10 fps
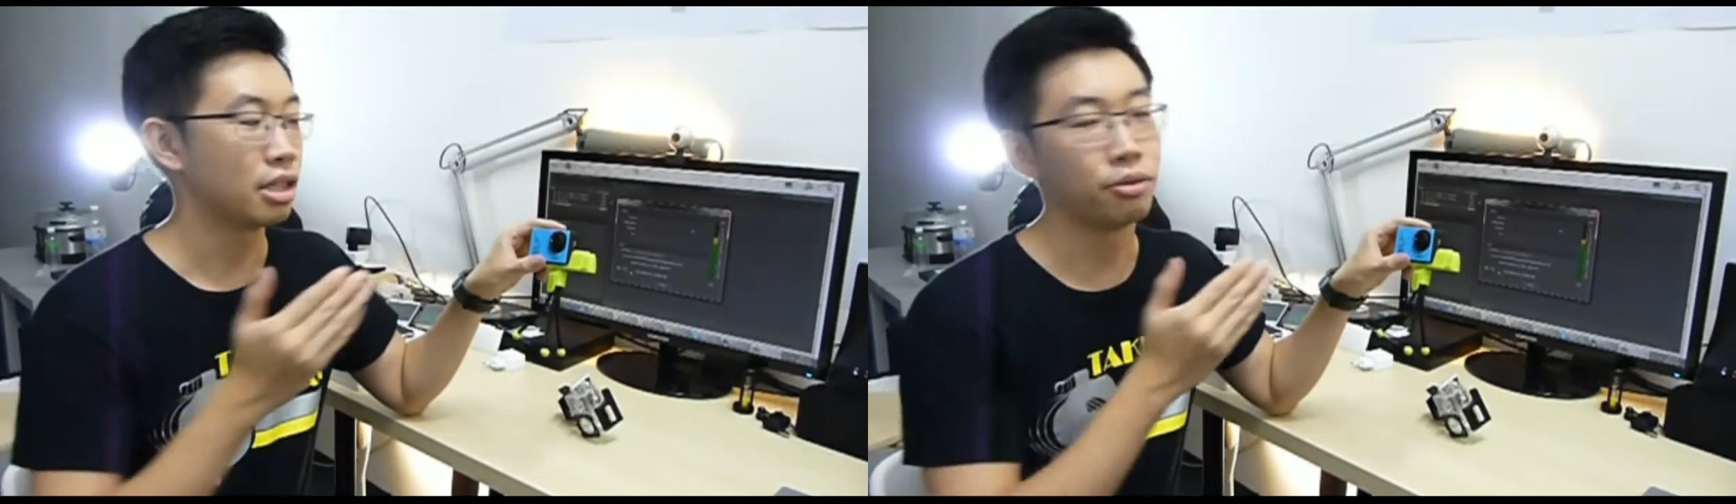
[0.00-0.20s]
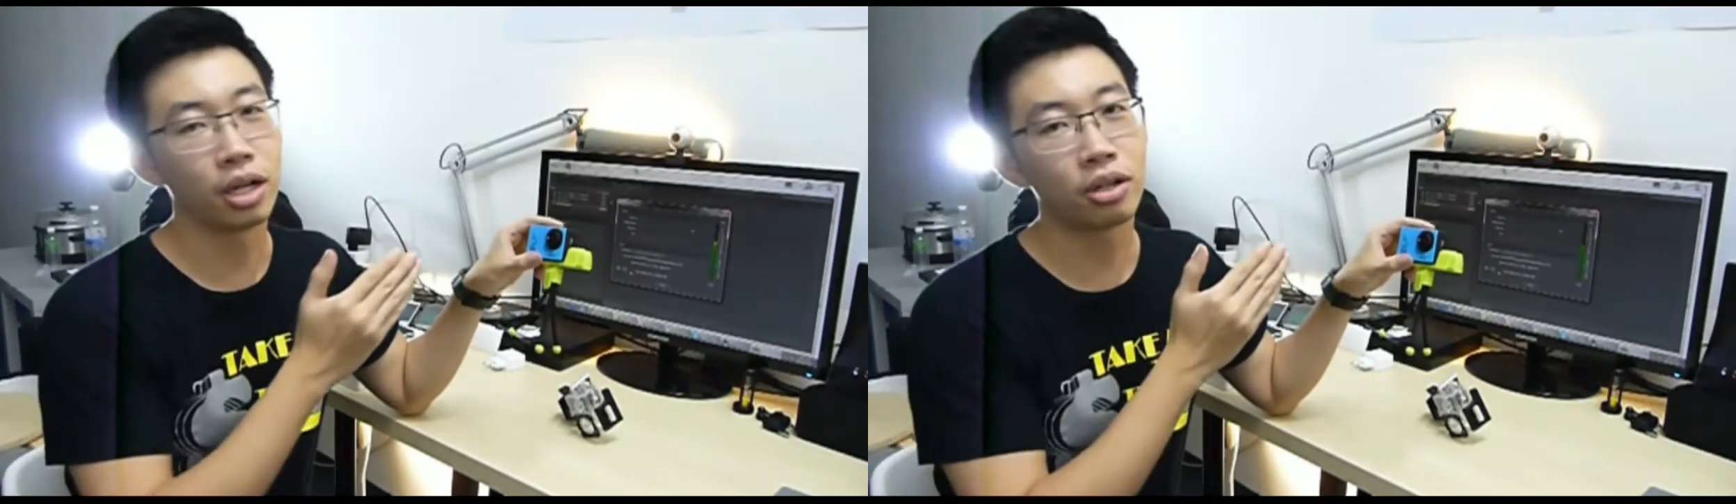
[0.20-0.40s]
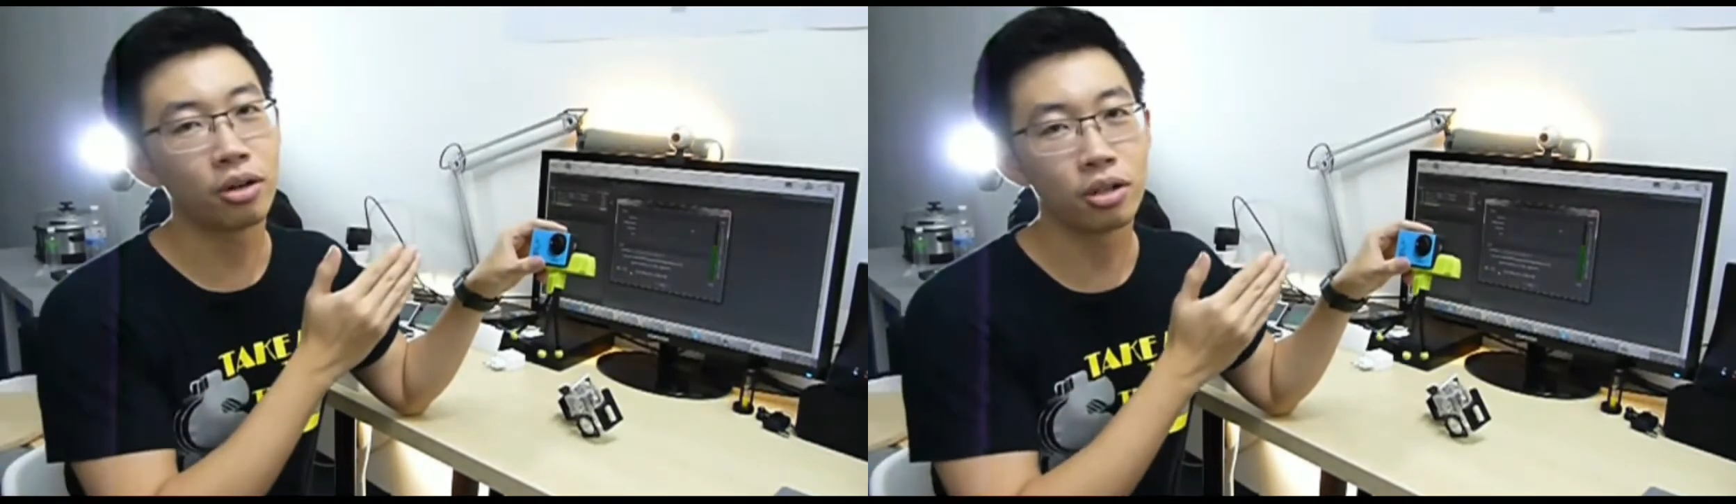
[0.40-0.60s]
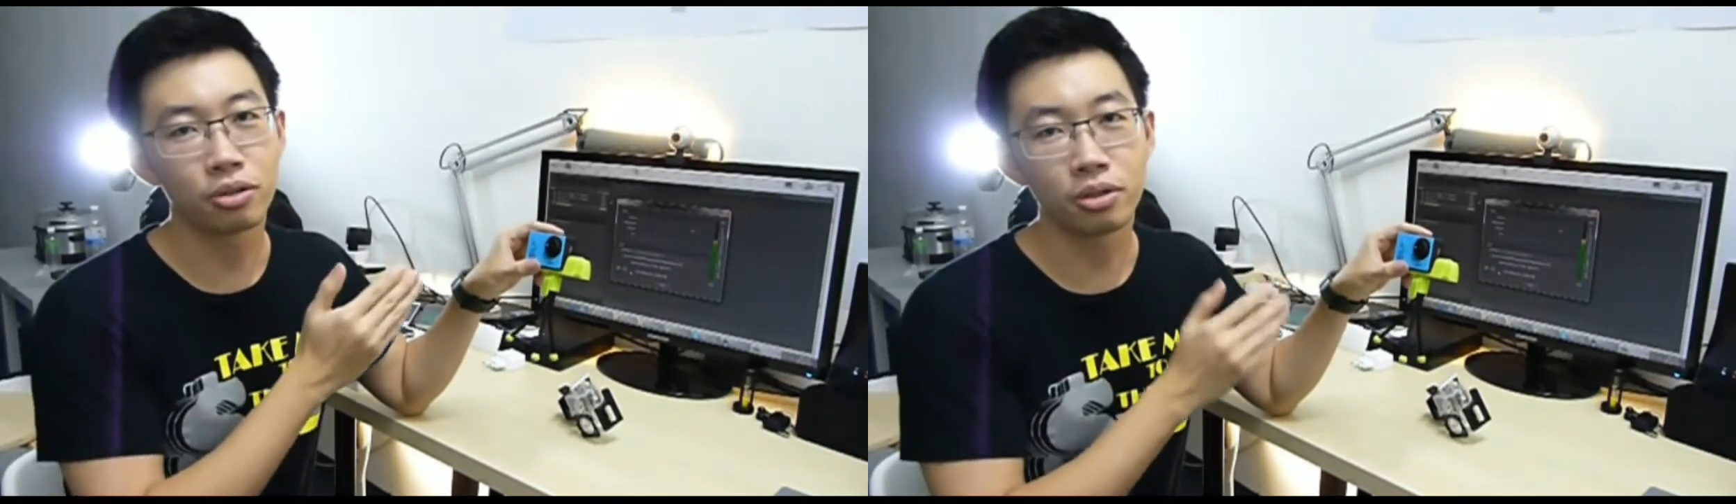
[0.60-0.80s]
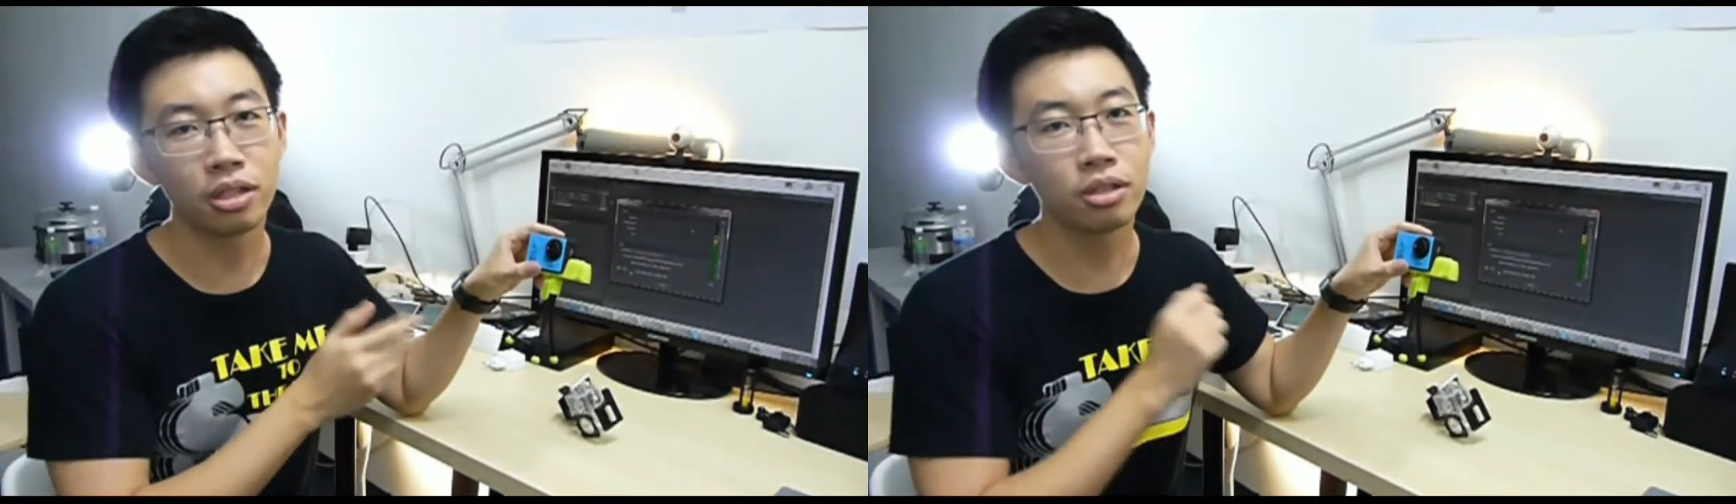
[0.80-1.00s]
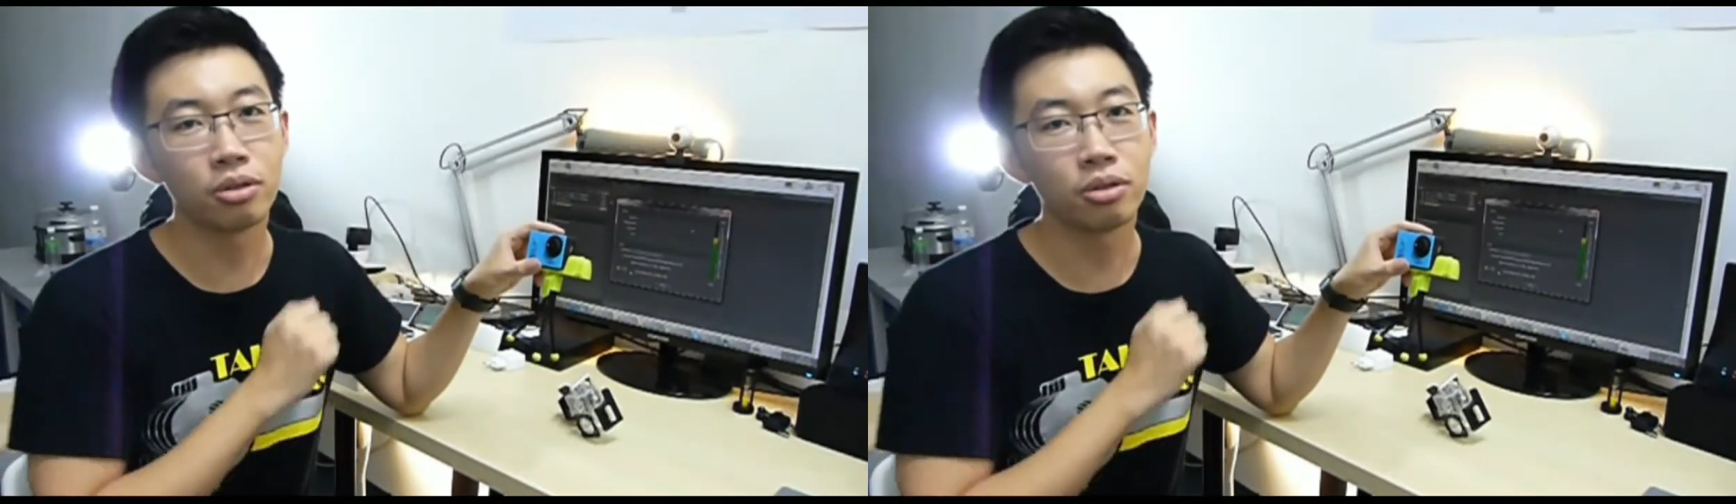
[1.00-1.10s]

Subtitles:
it records really